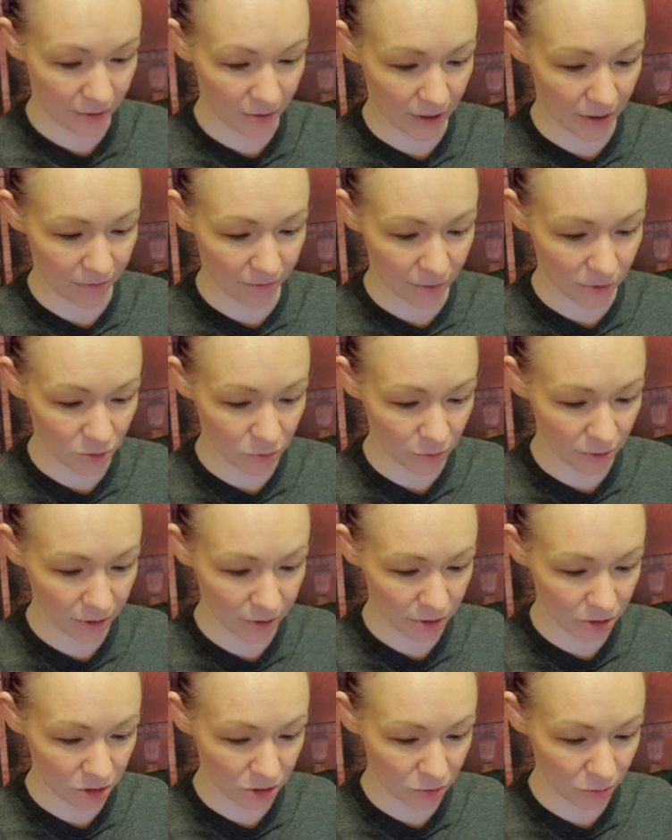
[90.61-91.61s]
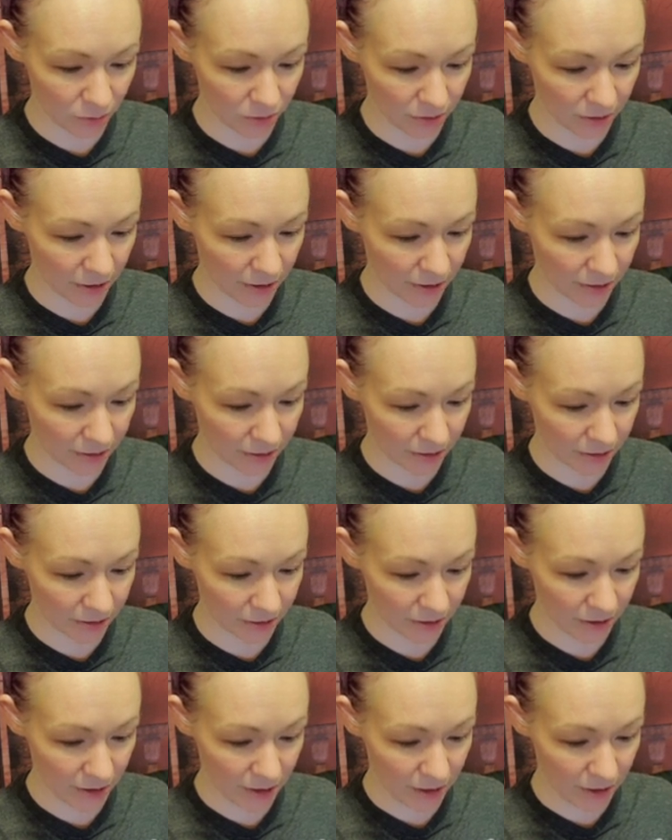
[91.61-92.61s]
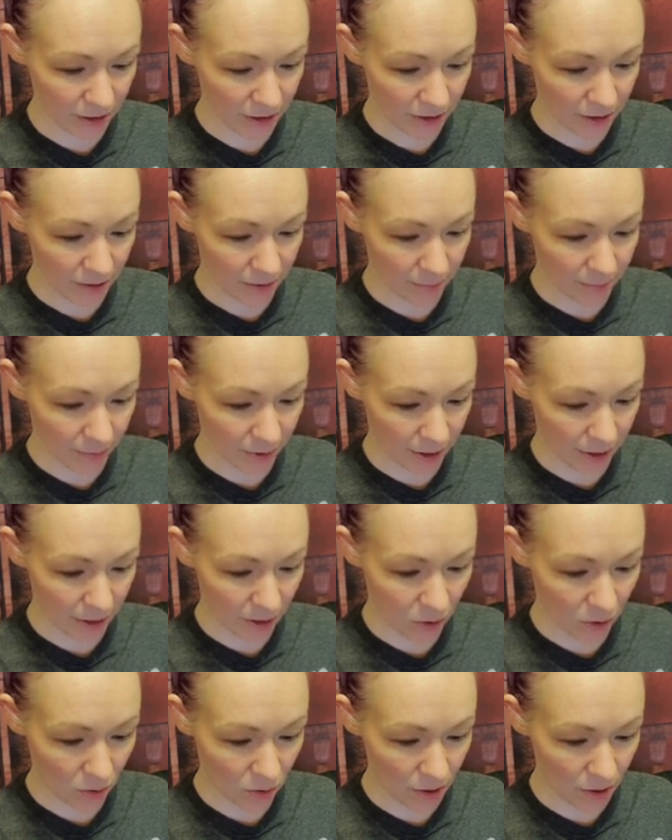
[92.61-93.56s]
Okay, first we're gonna sort these by